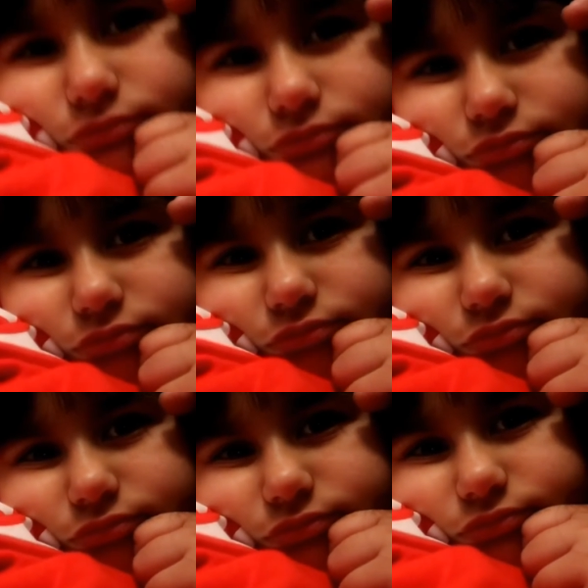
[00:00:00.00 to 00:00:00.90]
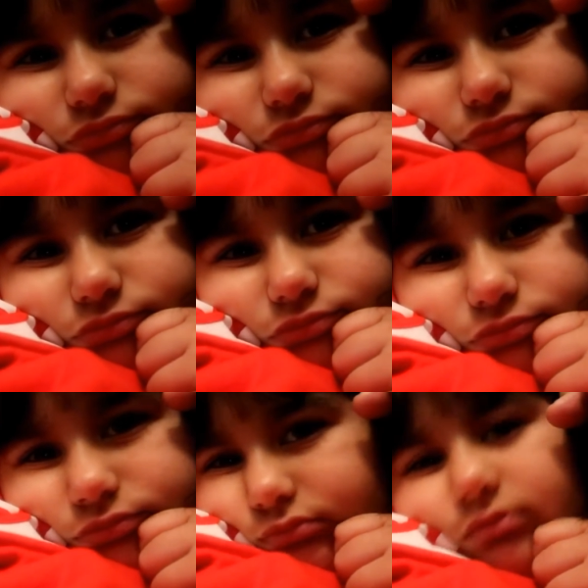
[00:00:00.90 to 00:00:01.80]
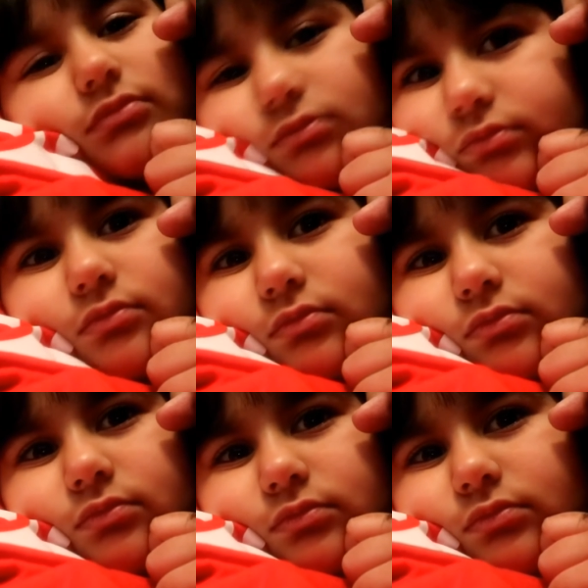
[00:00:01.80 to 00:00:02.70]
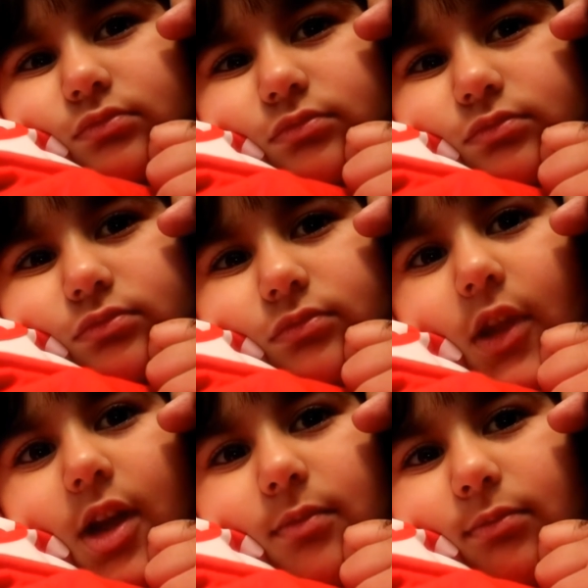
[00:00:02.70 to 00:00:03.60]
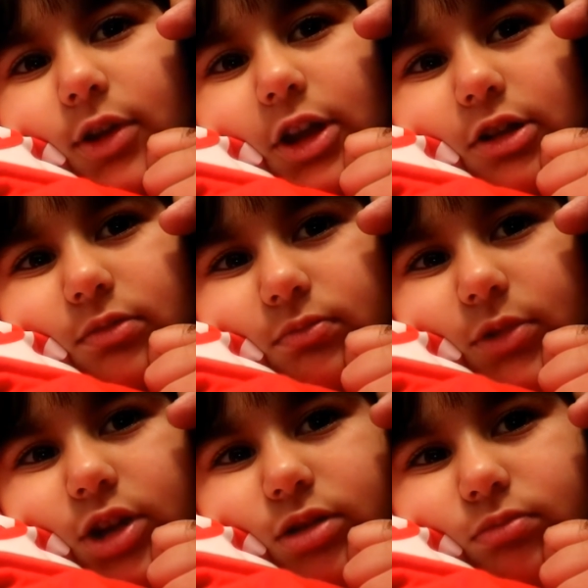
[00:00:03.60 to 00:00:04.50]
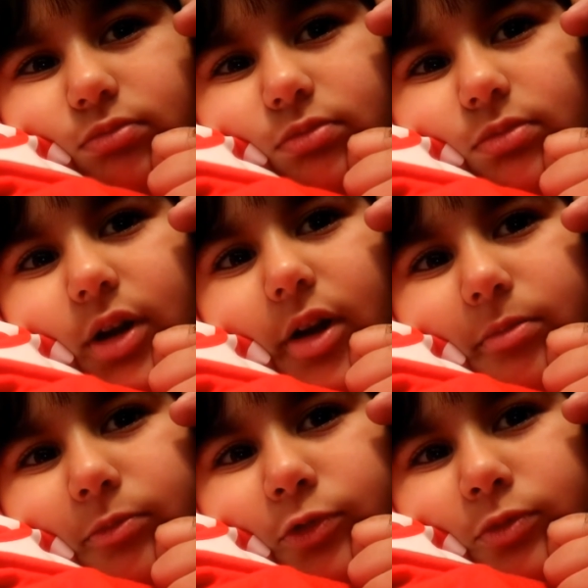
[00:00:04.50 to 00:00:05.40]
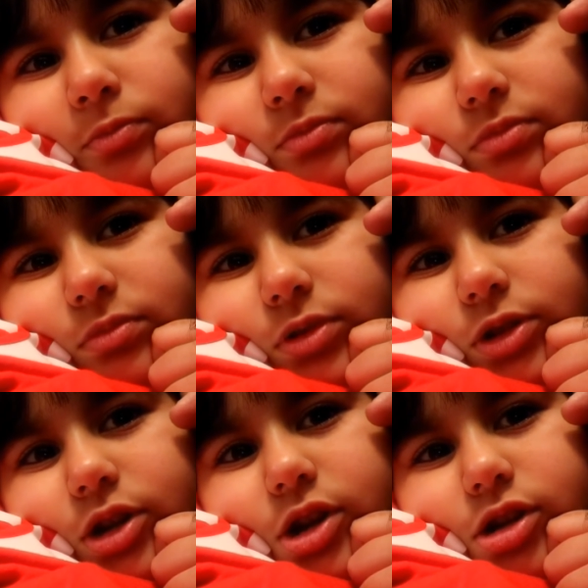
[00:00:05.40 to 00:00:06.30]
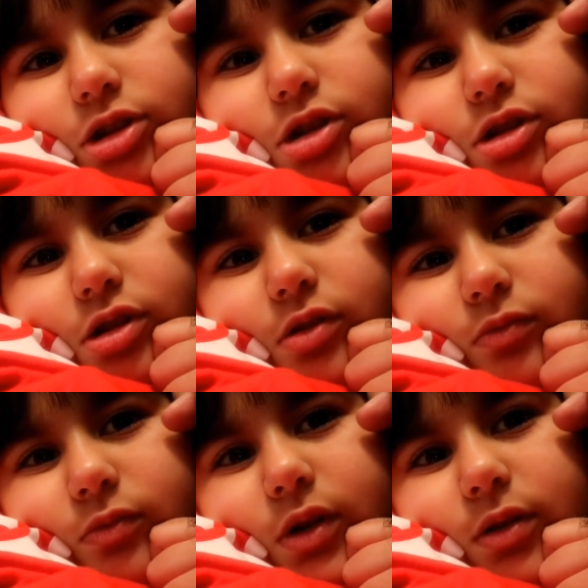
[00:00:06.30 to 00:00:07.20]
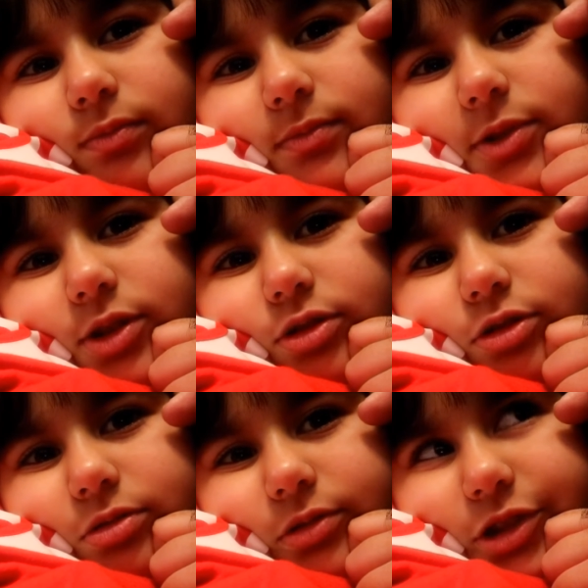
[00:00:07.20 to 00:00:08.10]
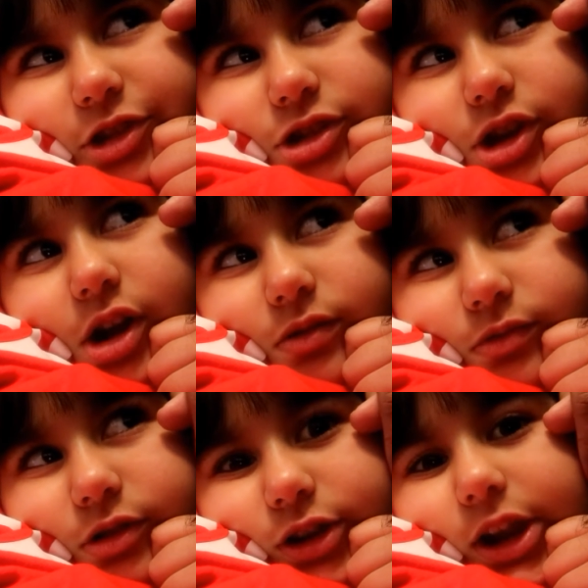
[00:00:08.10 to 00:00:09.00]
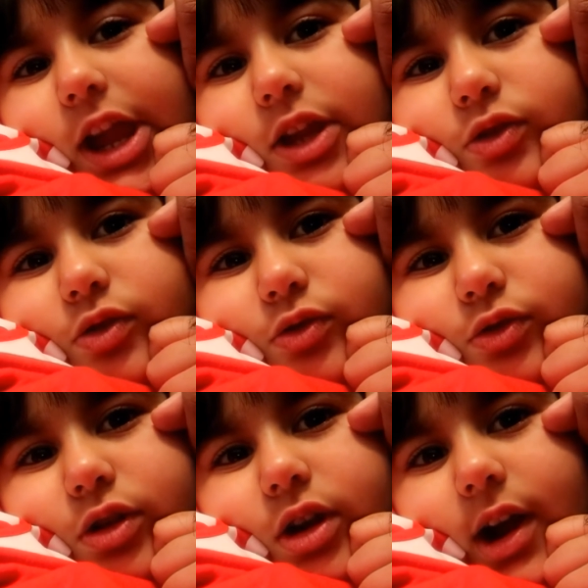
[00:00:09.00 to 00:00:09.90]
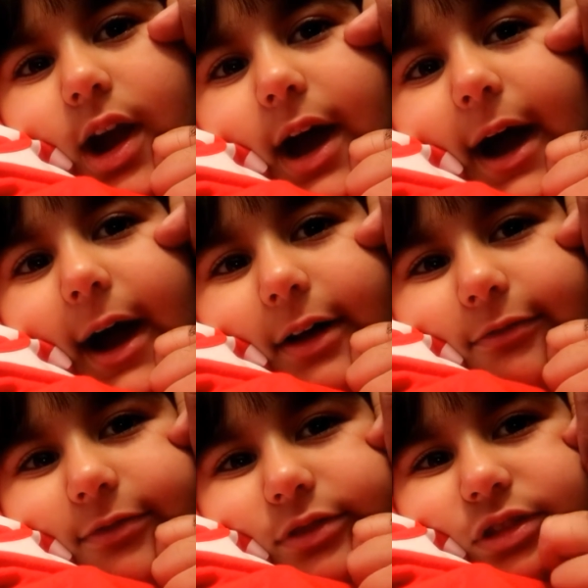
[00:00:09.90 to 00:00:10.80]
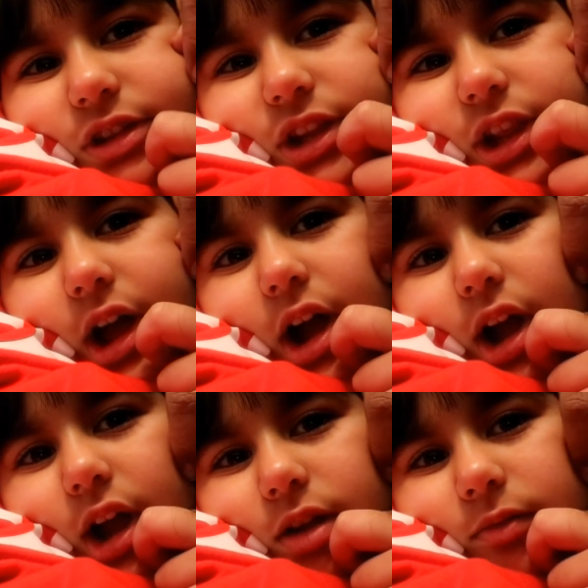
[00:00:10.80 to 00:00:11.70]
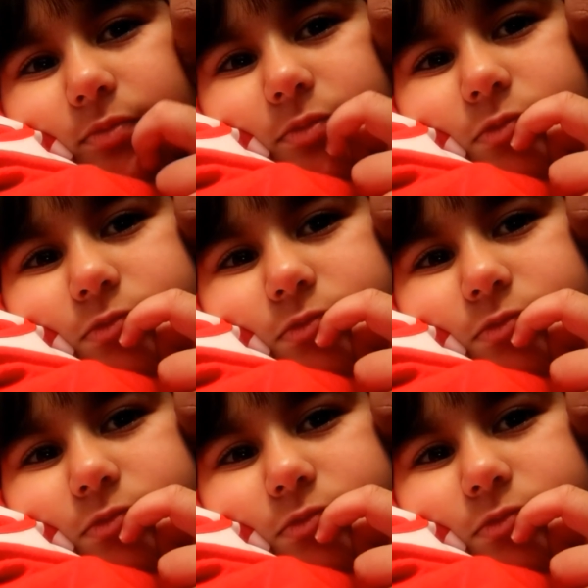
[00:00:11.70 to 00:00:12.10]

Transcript: You don't get slime? Okay. Why? Because my, my mom doesn't want me to, and Zara gets to have slime.